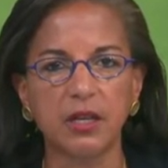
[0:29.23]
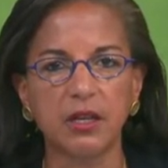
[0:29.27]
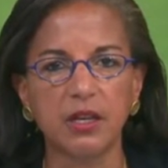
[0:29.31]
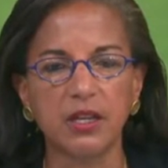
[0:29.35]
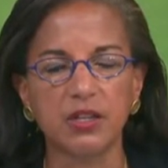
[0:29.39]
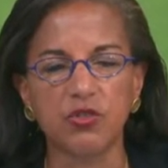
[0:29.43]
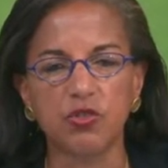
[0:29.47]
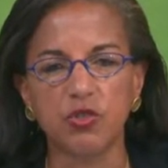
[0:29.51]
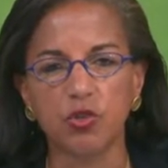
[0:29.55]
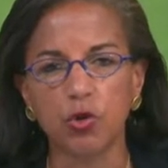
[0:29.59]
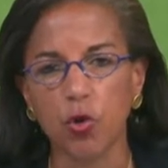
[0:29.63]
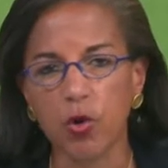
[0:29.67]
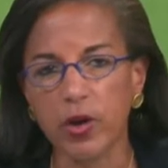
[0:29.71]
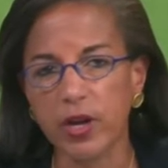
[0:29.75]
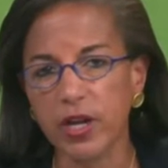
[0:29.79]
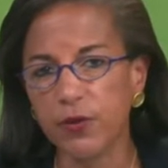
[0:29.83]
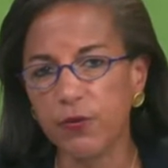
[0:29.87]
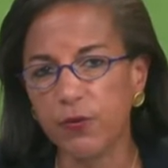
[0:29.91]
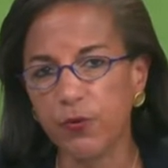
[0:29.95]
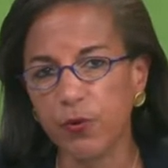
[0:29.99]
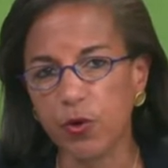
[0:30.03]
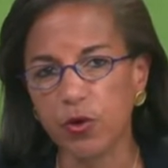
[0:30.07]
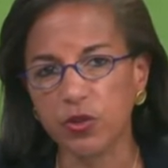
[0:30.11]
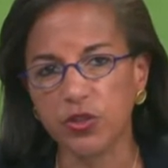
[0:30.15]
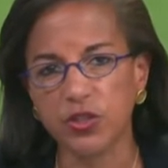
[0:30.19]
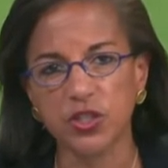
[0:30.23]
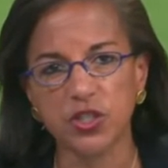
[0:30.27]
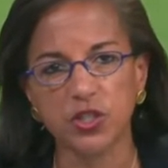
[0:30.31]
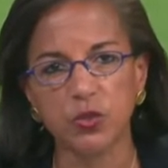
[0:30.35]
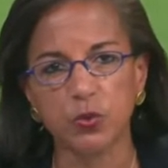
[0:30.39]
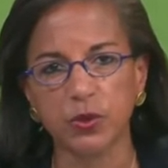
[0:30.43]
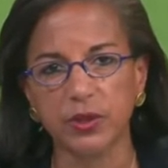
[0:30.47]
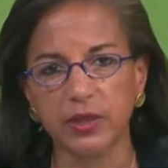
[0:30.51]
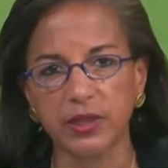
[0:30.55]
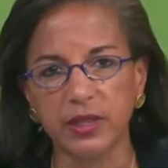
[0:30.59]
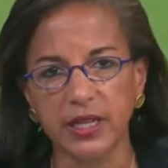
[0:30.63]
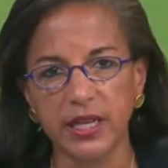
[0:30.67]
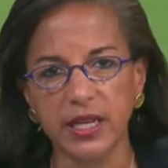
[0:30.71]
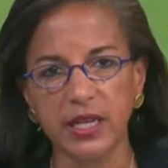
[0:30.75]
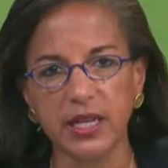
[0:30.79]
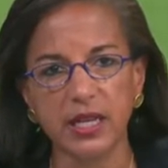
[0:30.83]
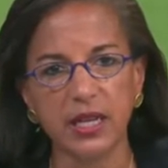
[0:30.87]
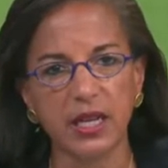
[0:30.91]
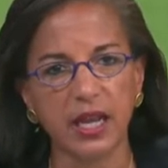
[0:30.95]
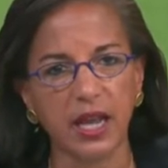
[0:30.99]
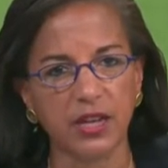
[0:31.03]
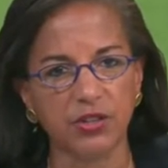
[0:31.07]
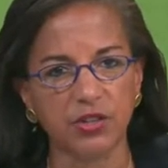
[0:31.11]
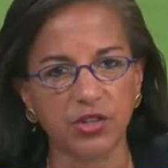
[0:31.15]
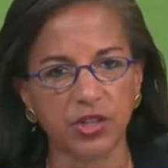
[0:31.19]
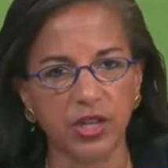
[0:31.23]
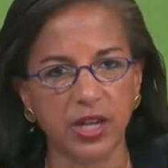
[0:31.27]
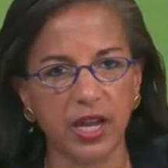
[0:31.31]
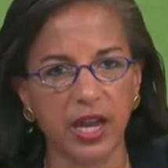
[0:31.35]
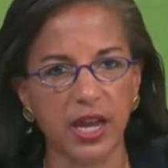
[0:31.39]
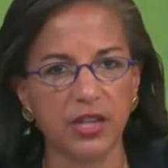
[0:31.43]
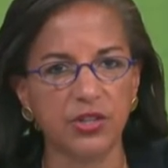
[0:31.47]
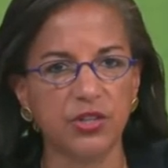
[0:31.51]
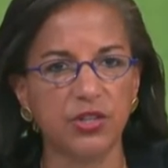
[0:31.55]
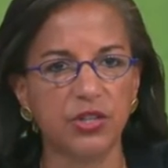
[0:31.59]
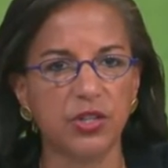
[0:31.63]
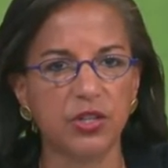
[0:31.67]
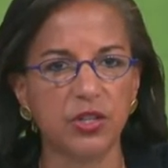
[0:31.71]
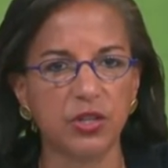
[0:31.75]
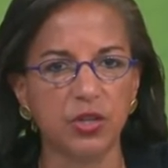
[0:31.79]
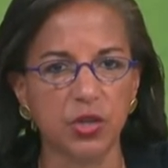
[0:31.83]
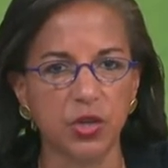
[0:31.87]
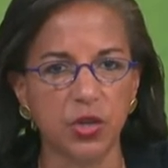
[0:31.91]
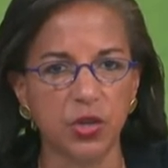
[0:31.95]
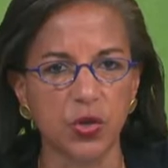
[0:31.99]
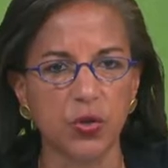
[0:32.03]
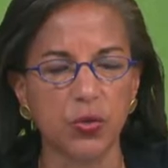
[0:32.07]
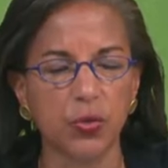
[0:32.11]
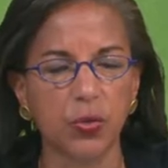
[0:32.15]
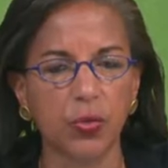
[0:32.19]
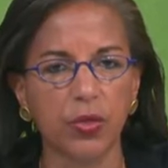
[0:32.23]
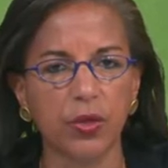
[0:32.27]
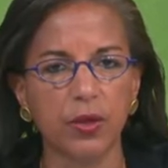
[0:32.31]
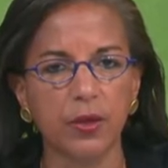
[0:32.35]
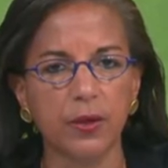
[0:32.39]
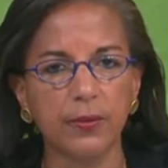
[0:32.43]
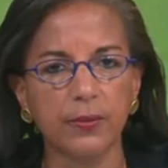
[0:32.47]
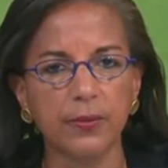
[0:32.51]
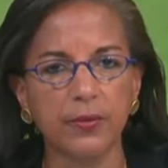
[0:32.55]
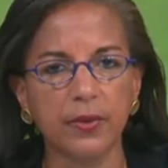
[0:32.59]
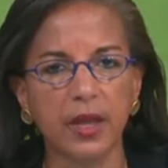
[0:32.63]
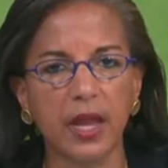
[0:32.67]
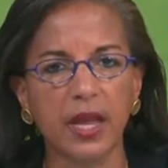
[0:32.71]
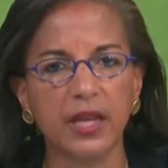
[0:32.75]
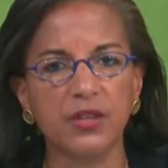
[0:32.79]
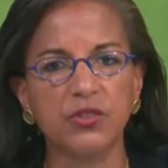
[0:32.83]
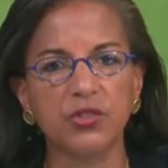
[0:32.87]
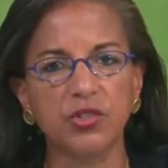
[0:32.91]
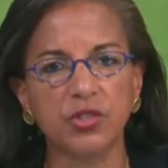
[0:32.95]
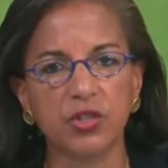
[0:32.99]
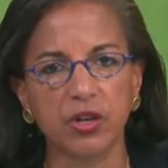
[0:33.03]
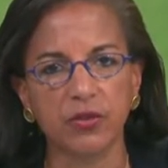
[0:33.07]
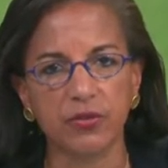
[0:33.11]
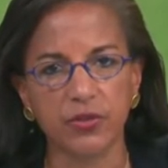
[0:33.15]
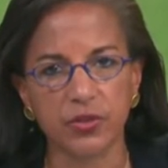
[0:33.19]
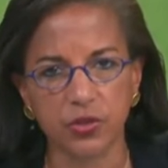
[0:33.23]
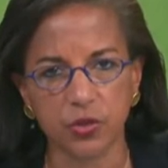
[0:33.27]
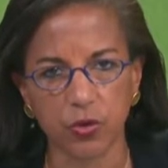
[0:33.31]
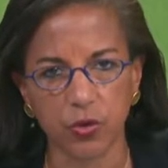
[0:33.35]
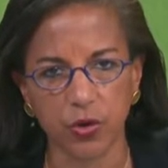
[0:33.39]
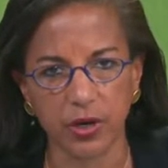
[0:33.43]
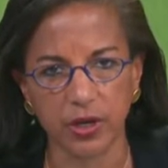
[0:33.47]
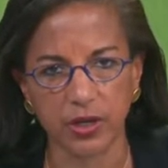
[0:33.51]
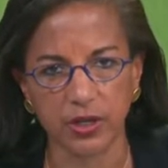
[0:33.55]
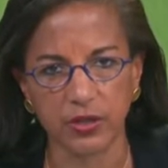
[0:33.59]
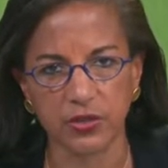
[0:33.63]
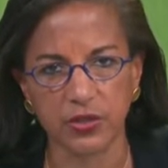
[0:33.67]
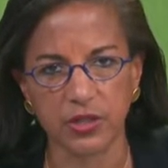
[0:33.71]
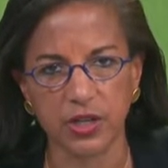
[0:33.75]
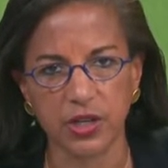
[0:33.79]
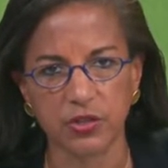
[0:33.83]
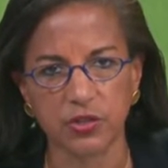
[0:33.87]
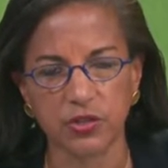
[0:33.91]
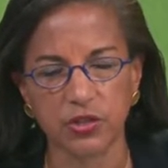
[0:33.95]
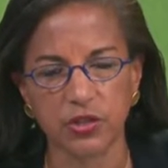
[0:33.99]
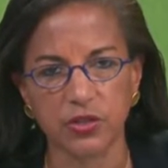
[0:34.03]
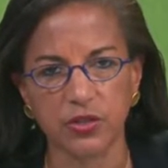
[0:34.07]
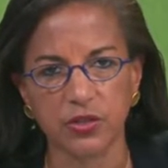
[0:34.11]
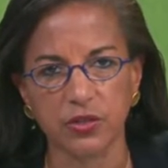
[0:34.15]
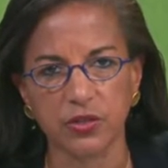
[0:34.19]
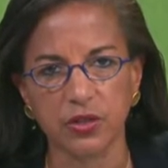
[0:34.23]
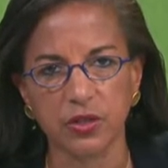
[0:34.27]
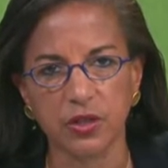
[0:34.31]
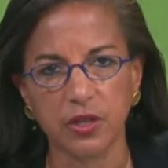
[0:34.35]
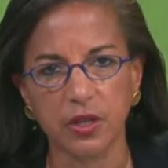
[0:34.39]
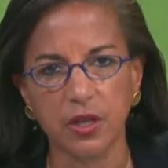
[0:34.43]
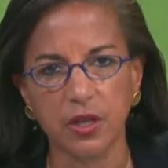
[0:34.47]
is joining forces with leading education, youth, and service organizations